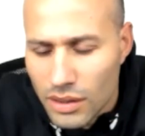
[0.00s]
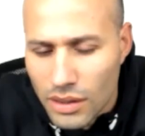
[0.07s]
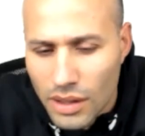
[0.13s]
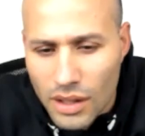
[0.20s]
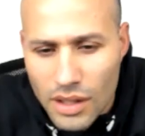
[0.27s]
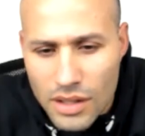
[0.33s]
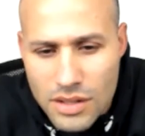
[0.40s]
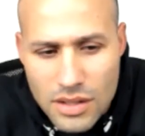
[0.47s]

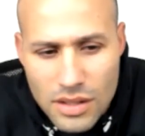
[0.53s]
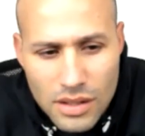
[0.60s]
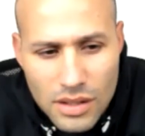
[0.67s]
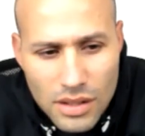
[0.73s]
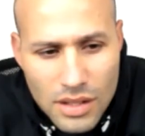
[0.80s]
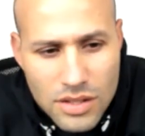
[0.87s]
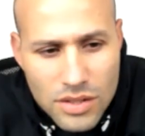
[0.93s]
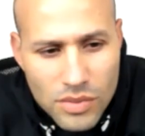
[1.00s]
That's
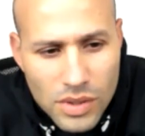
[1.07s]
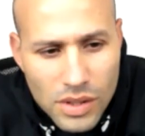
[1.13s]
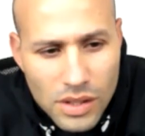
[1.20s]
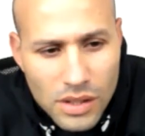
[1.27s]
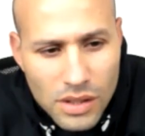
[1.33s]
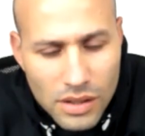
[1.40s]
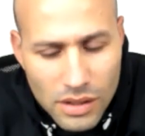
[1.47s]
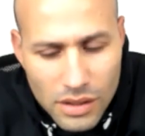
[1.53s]
a
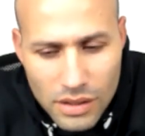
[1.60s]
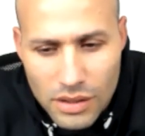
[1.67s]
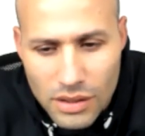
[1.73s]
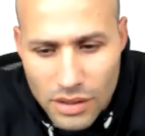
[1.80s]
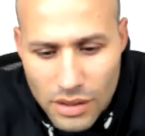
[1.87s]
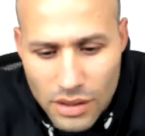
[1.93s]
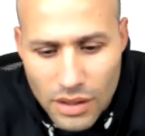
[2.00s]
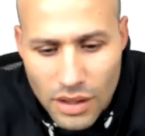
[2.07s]
really
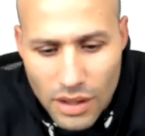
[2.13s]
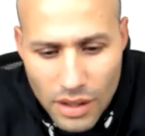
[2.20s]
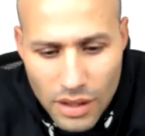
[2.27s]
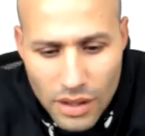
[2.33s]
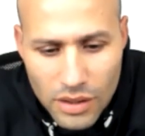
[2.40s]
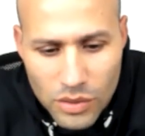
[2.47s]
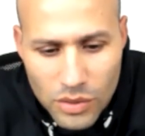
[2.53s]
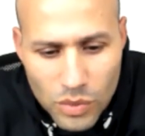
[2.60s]

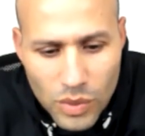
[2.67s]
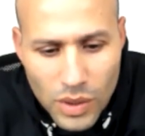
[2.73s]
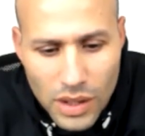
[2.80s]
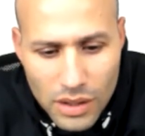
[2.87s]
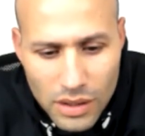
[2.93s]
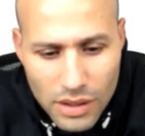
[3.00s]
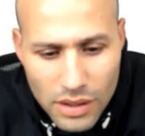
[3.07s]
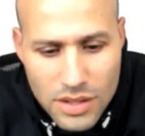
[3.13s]
good one.
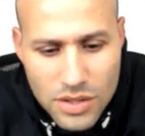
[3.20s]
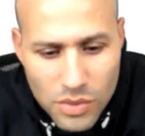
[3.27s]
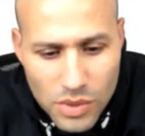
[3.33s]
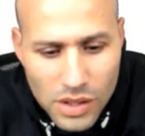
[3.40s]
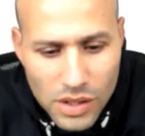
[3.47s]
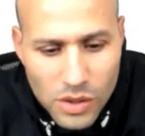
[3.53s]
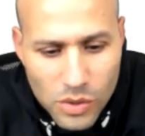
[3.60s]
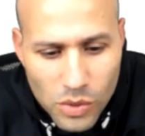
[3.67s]
That's a
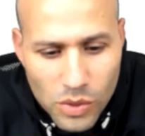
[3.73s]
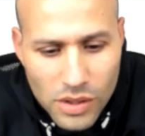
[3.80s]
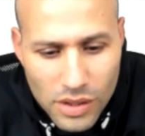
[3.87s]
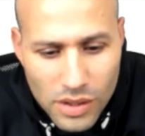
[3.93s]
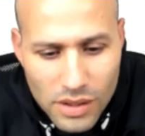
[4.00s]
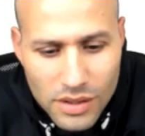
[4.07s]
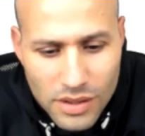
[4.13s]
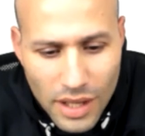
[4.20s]
really good
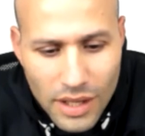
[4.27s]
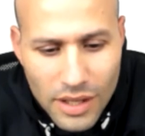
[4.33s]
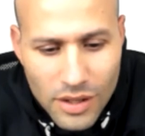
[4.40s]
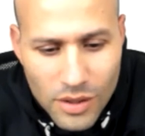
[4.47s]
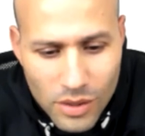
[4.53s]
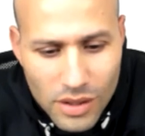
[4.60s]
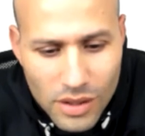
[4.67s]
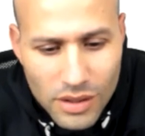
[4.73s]
take
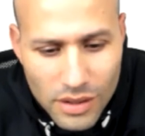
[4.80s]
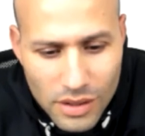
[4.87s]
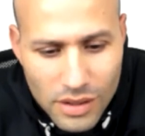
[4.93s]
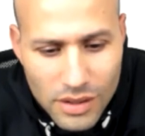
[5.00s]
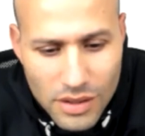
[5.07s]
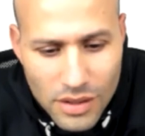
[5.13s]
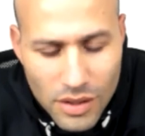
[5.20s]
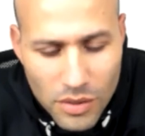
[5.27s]
on it,
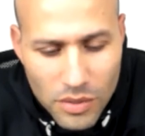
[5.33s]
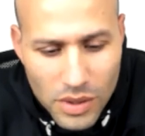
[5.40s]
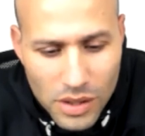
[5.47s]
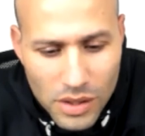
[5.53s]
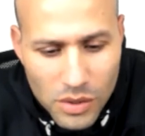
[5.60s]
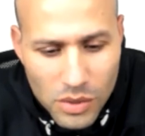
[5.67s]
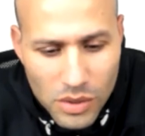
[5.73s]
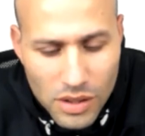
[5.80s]
and a
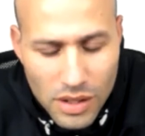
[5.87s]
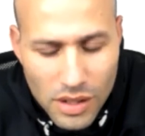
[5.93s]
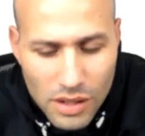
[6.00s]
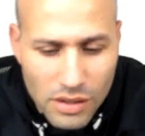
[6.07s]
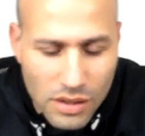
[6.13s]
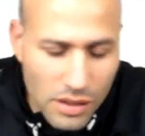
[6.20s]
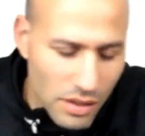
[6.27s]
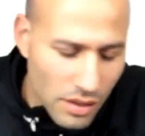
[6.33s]
really good thing
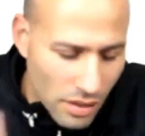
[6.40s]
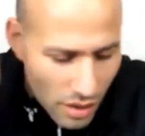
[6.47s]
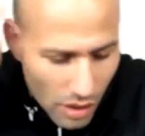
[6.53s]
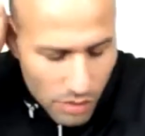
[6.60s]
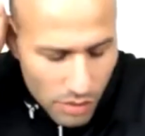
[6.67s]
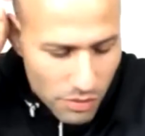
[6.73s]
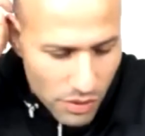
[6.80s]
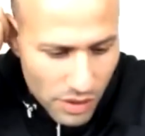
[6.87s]
to
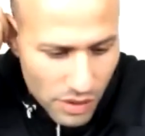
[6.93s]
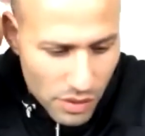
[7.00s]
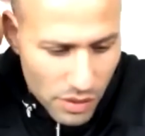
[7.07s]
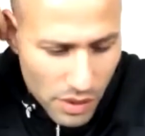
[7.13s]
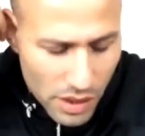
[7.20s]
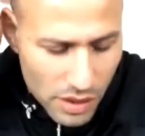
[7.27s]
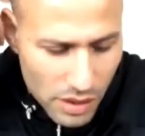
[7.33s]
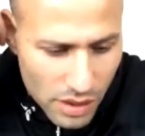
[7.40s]
hope for
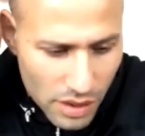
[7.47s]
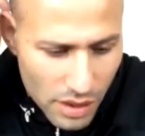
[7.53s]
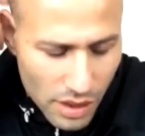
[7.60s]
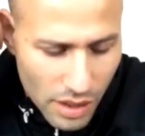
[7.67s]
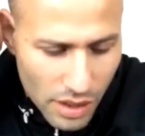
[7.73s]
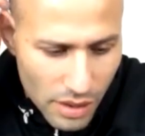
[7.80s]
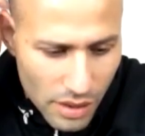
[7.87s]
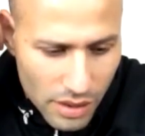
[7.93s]
everyone
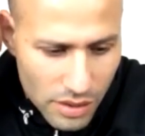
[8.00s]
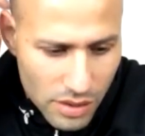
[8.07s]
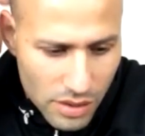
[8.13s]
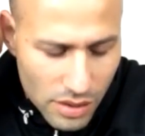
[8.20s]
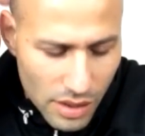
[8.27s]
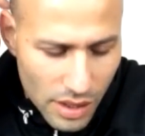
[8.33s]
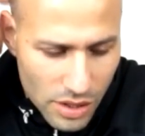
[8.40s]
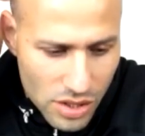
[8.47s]

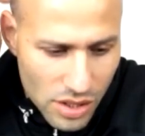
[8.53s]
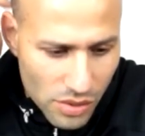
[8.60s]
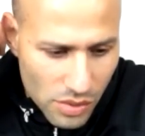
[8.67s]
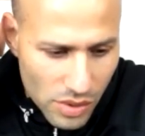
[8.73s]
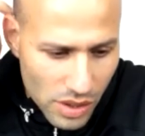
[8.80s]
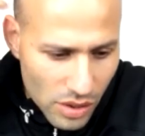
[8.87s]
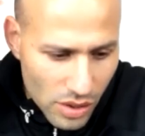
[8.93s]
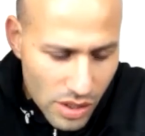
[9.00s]
to actually
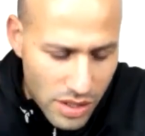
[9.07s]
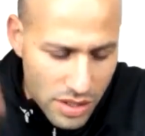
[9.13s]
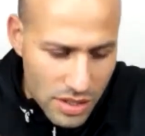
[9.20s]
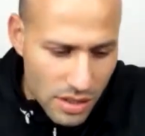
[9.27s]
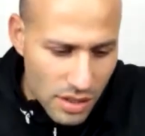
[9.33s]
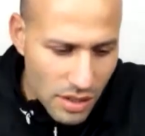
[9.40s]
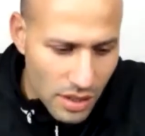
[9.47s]
realize.